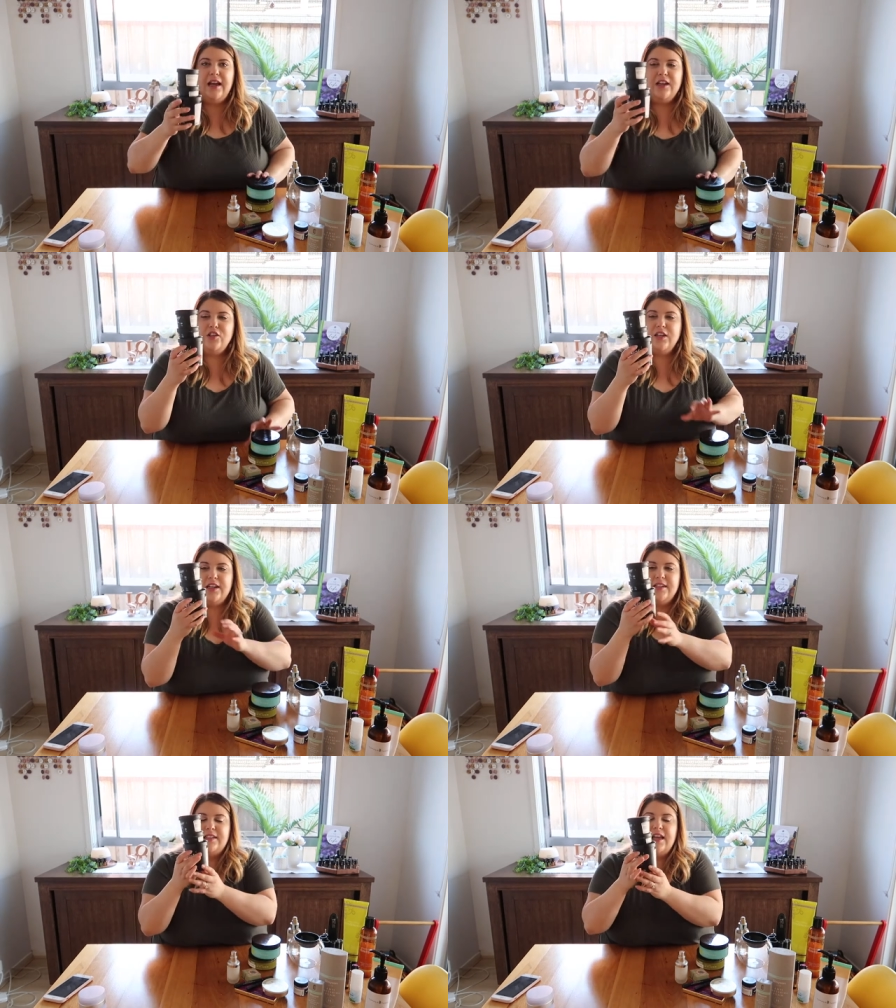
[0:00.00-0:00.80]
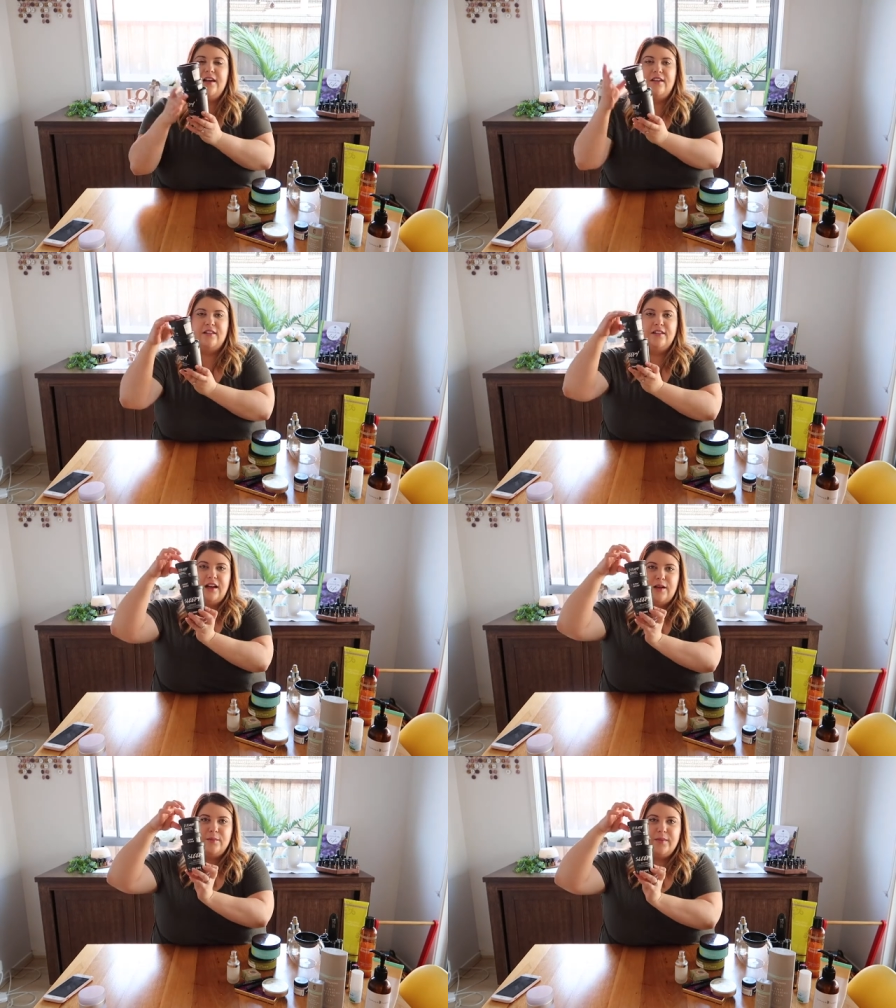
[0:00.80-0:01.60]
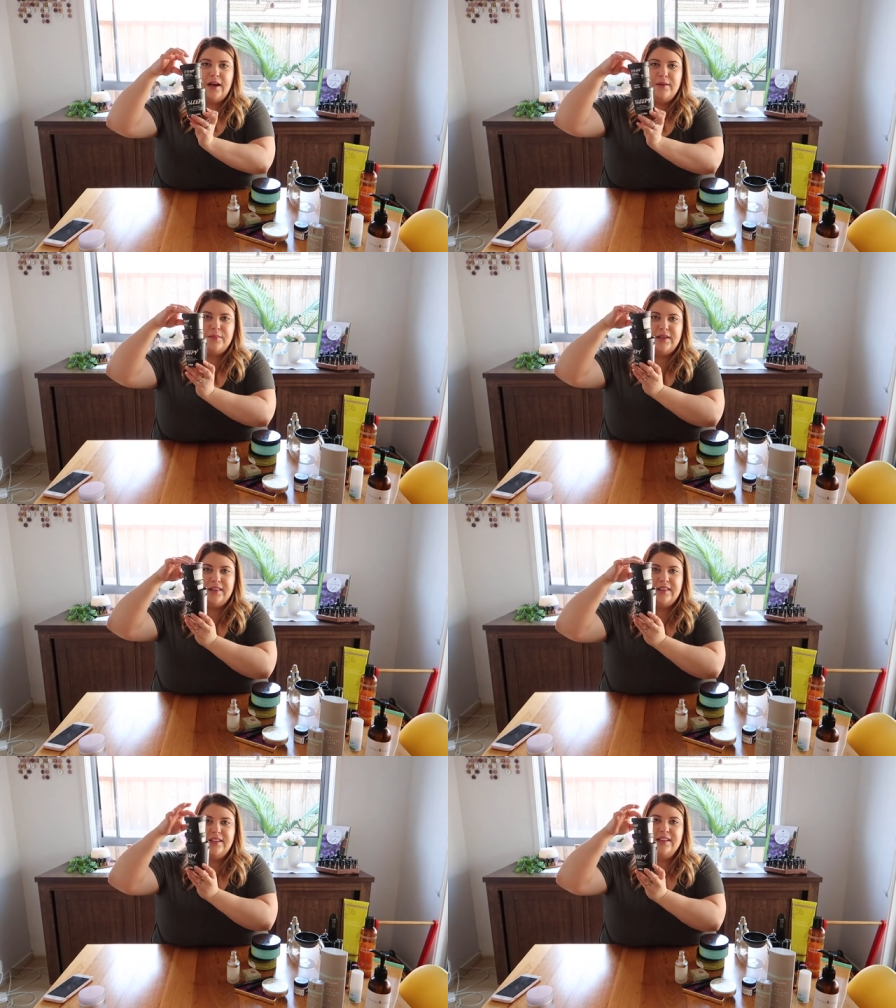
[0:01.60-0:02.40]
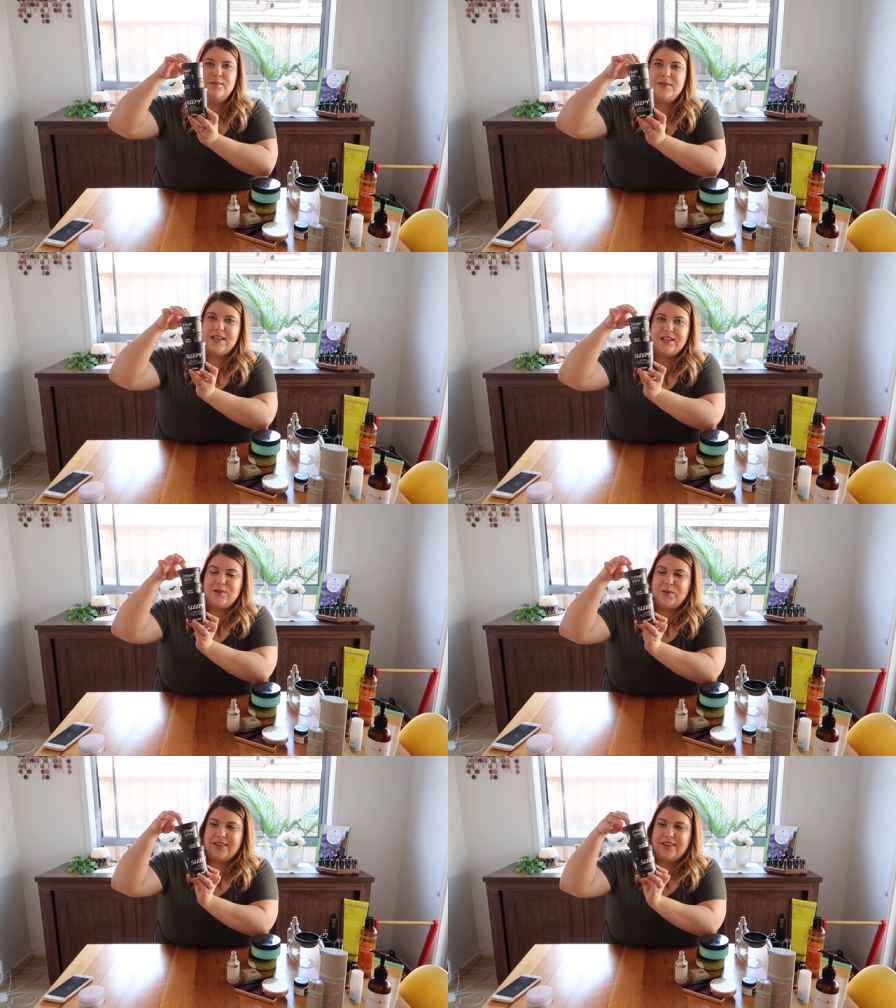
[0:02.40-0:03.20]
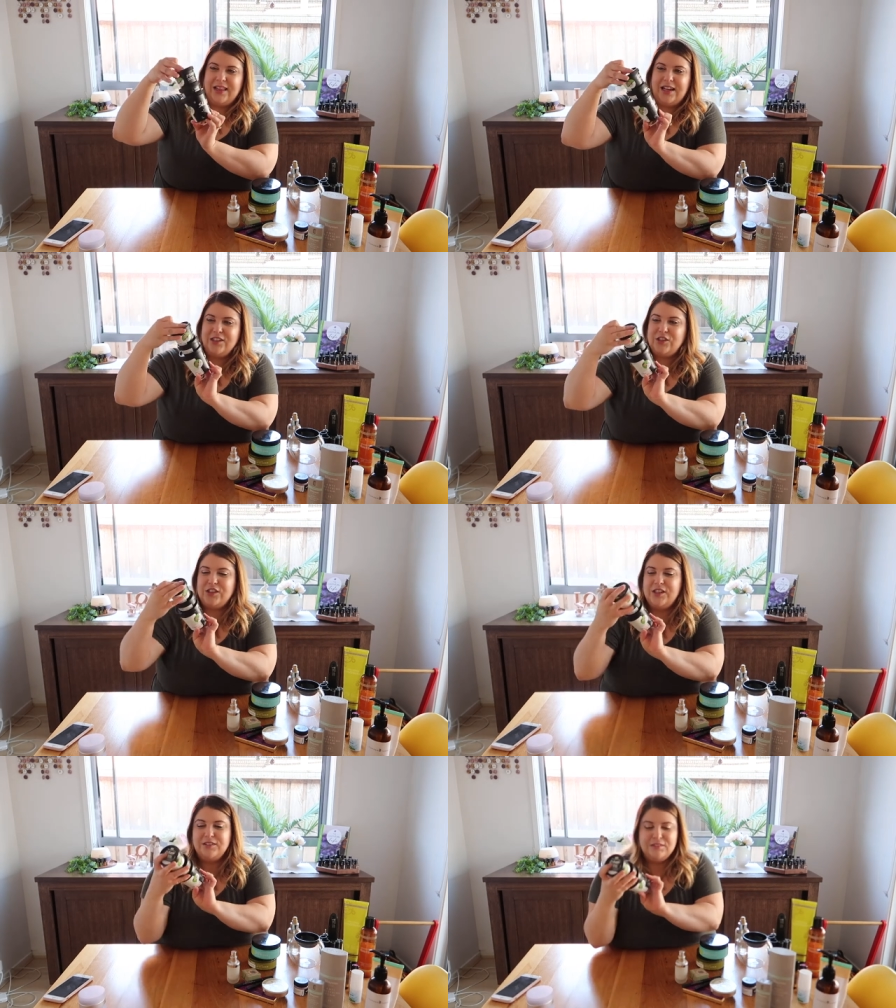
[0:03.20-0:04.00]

As you can tell, I might be a little obsessed with Lush.